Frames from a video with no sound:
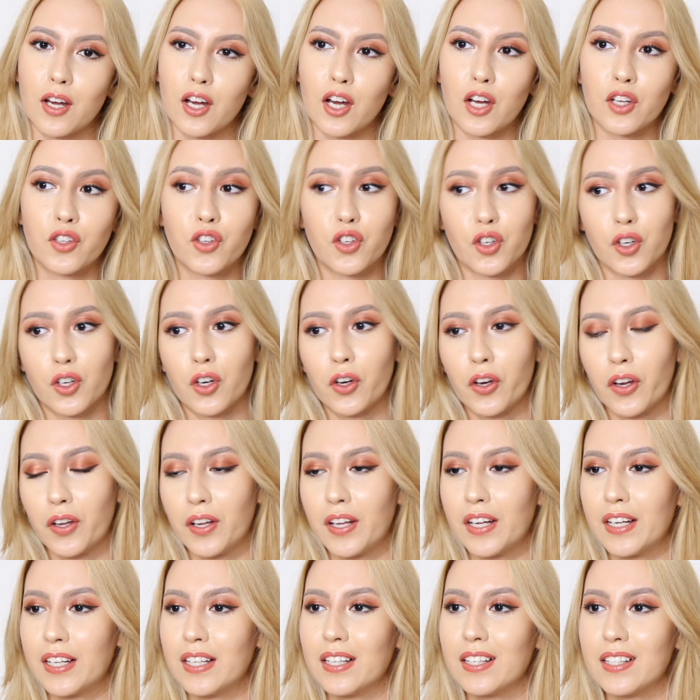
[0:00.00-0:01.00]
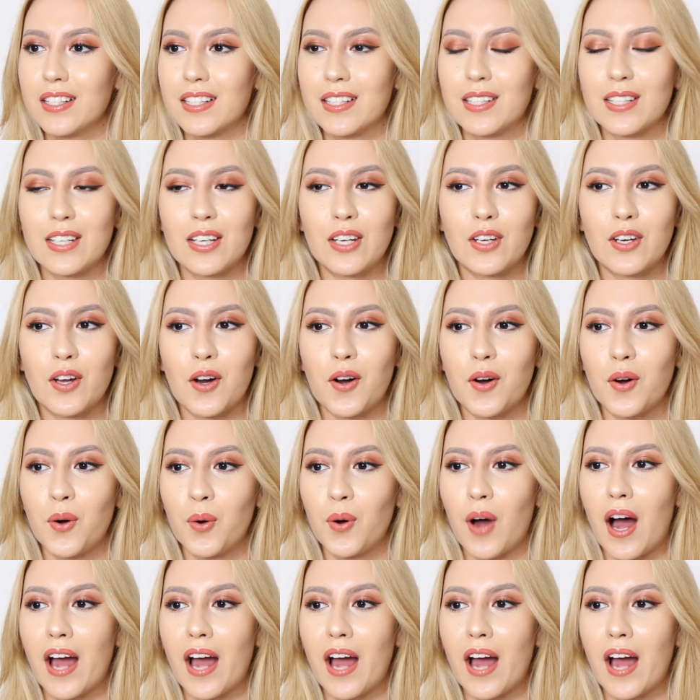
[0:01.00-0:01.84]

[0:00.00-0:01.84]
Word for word: a journalist, you know,